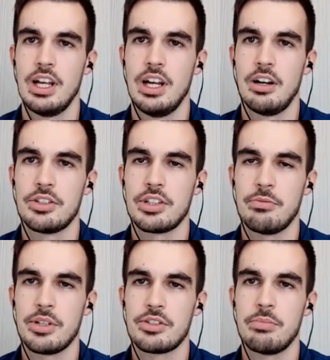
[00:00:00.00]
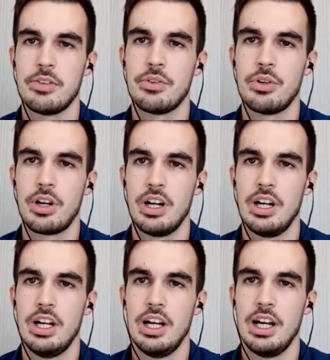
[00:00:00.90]
which I've mentioned before,
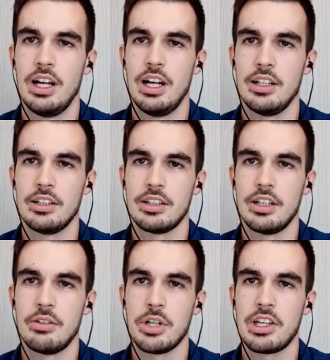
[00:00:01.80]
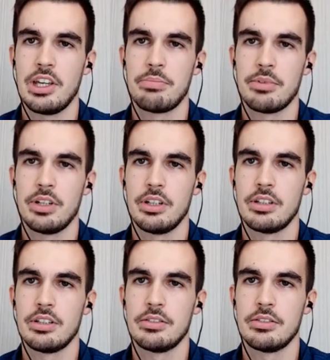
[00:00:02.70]
and we keep
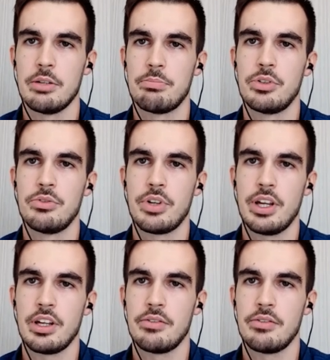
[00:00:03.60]
improving.